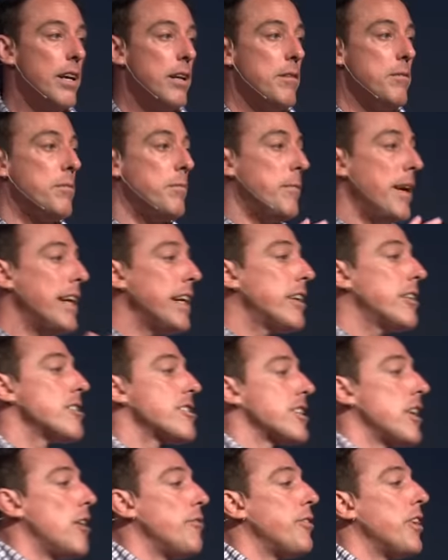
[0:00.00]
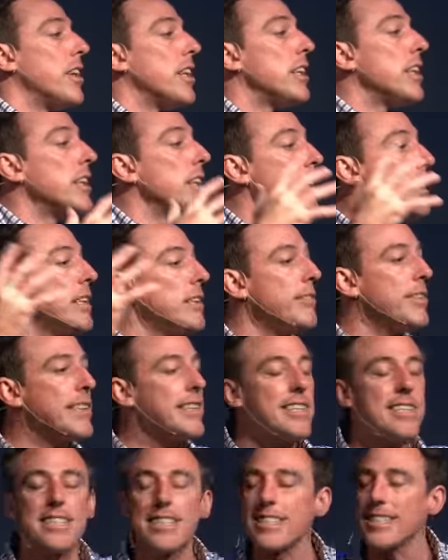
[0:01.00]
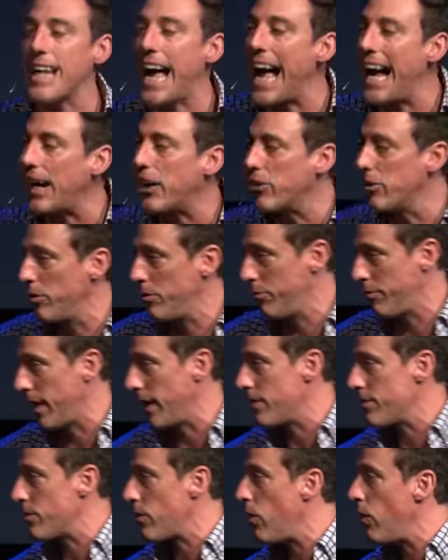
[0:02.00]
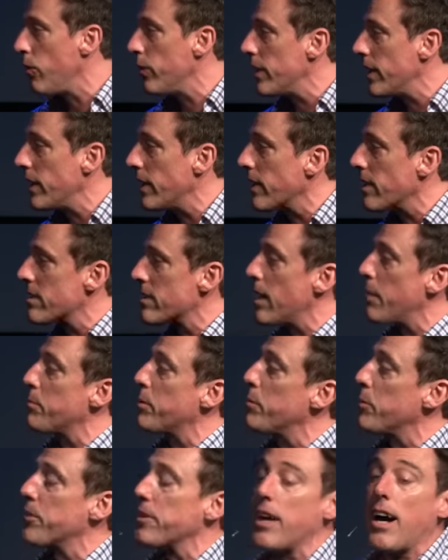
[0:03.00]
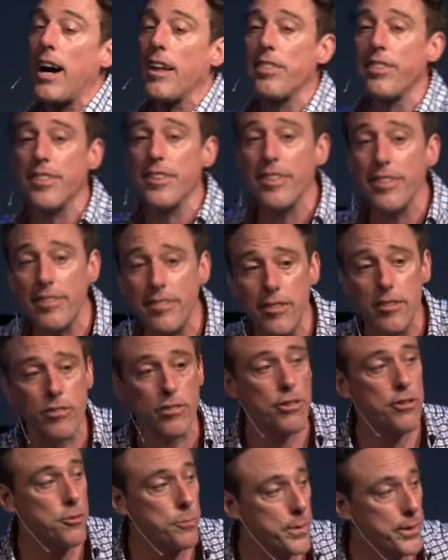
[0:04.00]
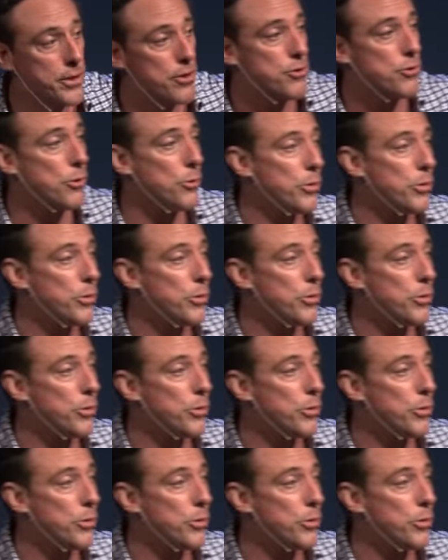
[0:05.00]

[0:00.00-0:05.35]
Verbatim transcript: Make yourself a living sacrifice, holy and acceptable to God. This is your spiritual